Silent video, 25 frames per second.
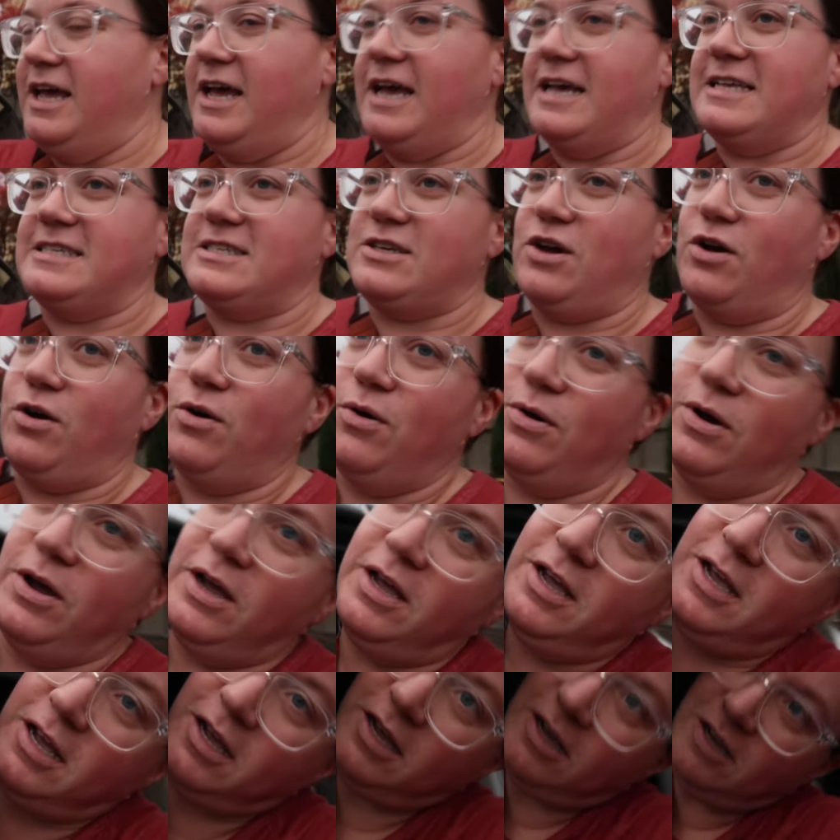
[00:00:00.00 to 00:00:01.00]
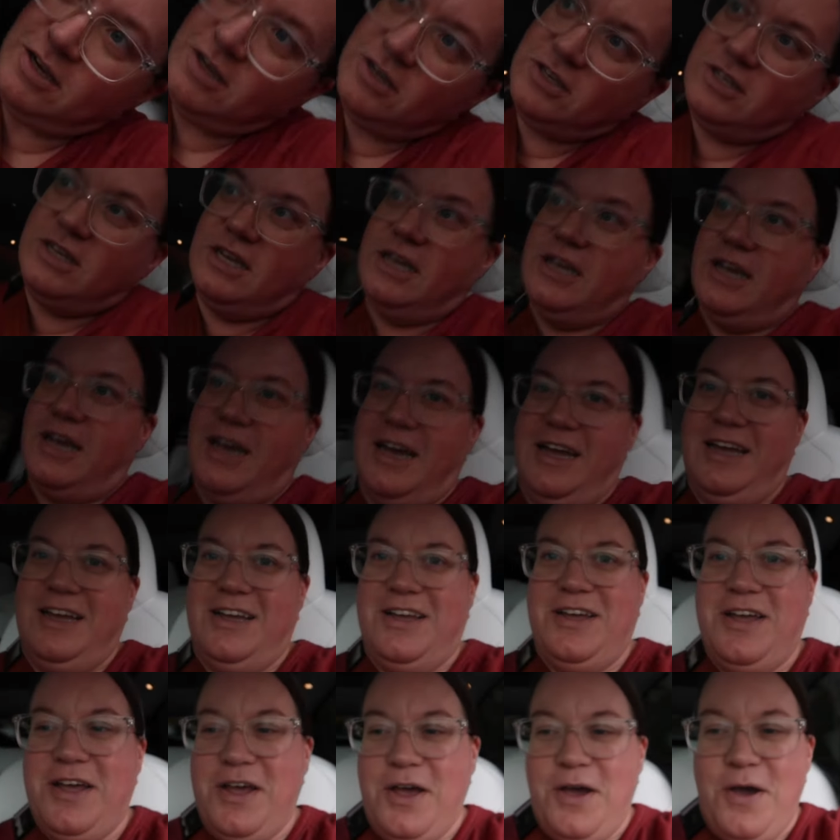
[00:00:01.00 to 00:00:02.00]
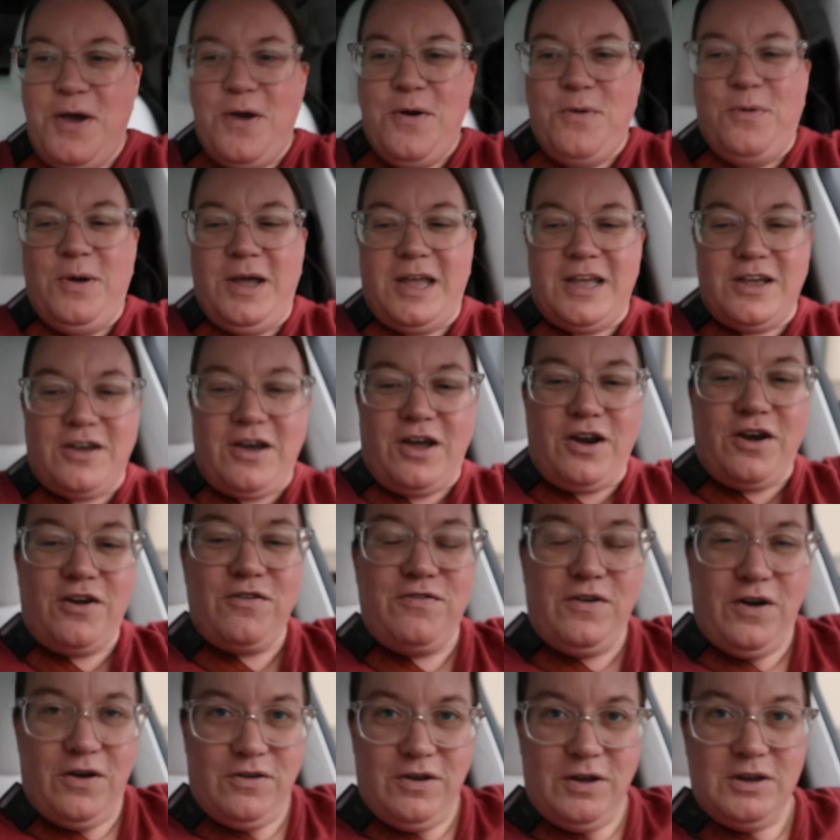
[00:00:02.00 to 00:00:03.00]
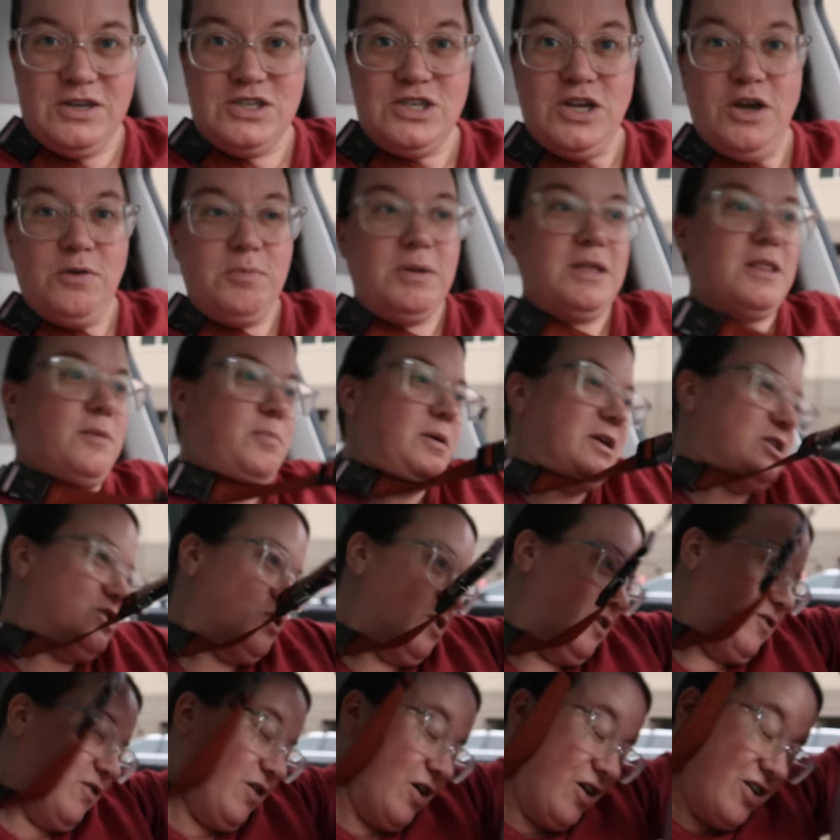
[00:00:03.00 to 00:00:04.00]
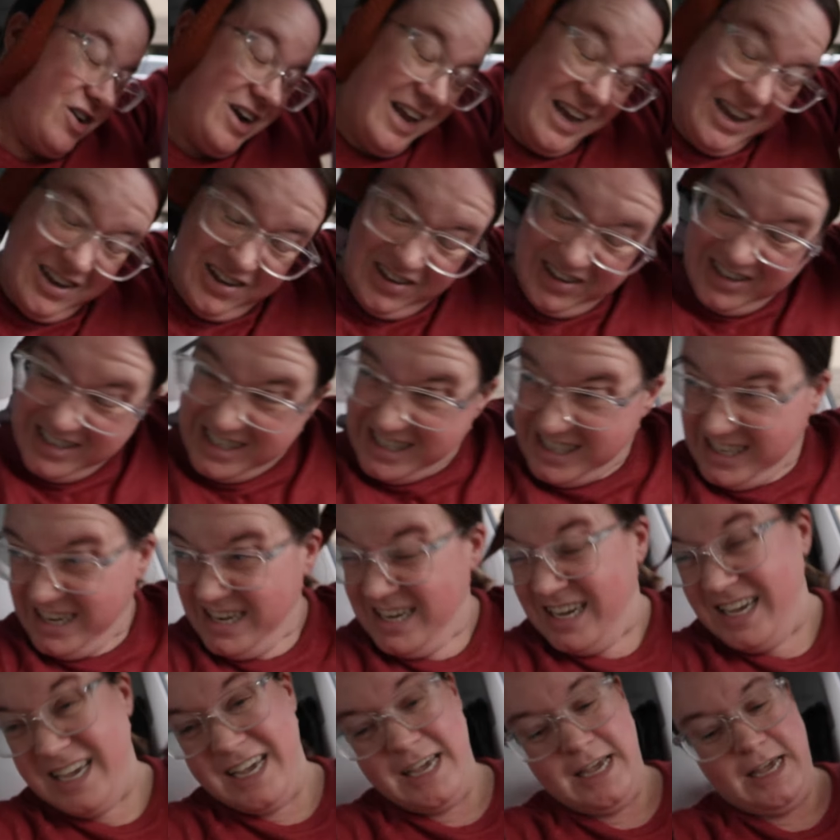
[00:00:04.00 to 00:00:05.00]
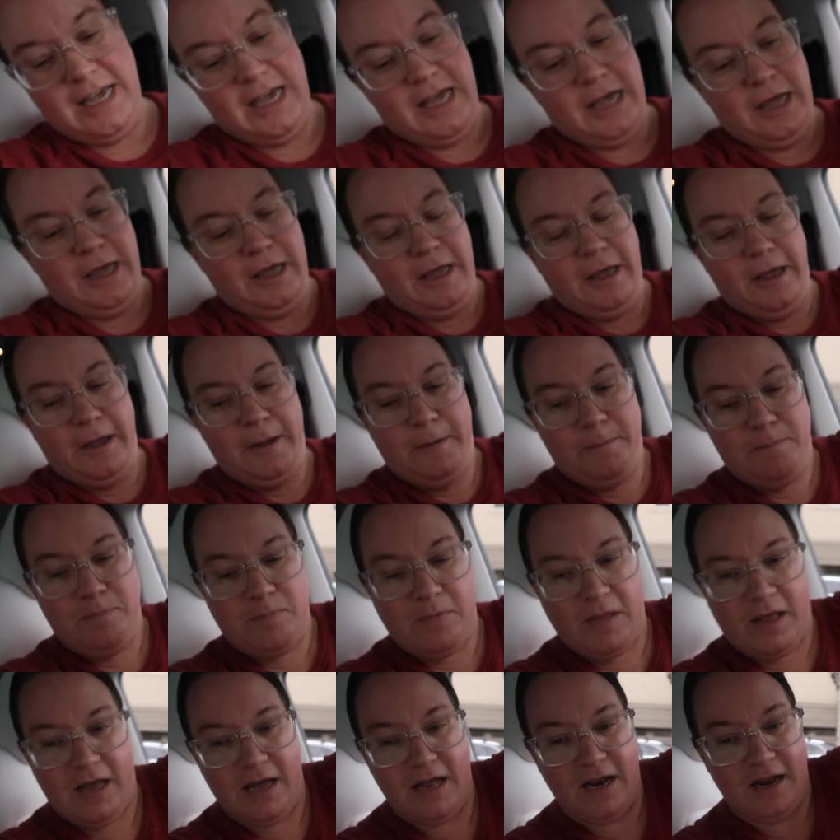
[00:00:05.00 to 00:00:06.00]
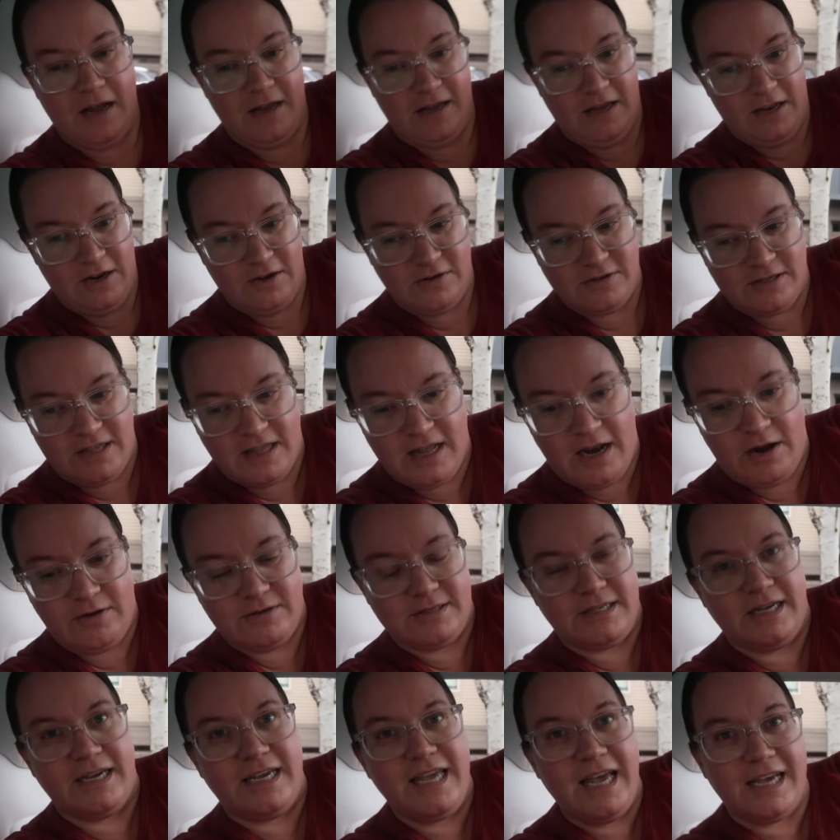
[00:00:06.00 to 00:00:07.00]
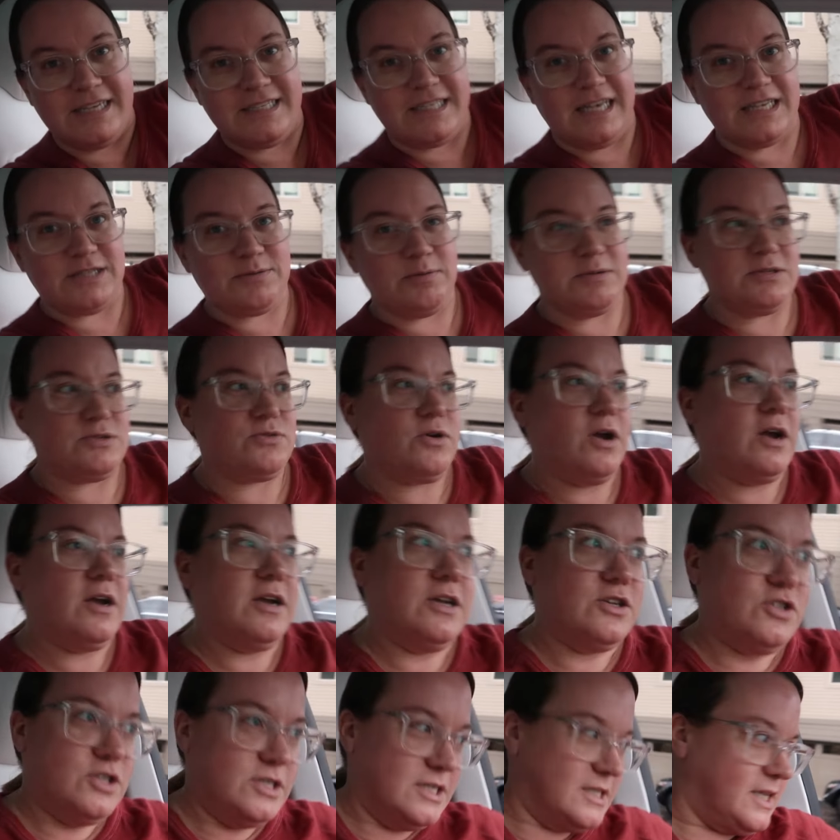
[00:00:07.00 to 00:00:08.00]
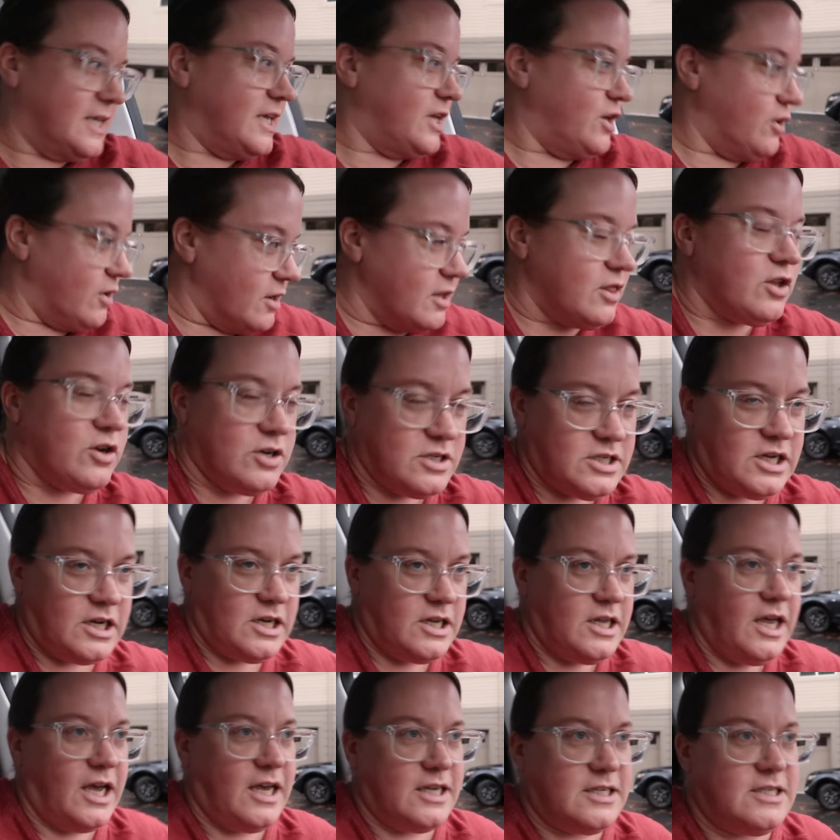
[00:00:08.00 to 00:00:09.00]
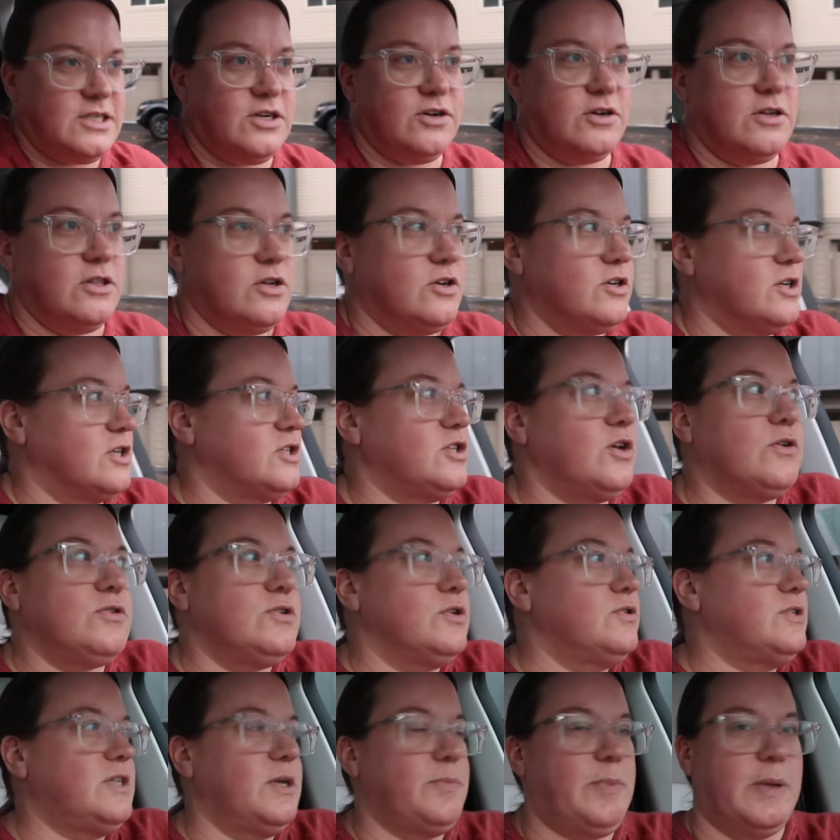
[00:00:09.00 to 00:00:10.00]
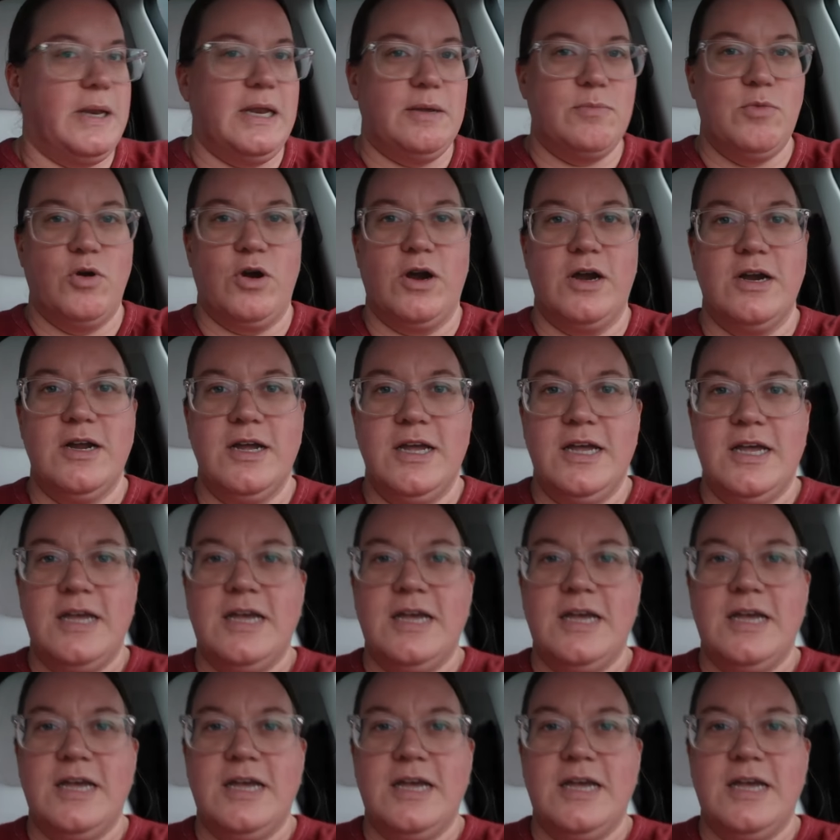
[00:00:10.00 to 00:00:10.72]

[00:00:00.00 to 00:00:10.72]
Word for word: And so she went and got her phone and showed me the picture of her nails. And, you know, so then I was like, yes, that's what's wrong. And she's like, you're allergic. Yes, you're allergic. Don't do deep anymore.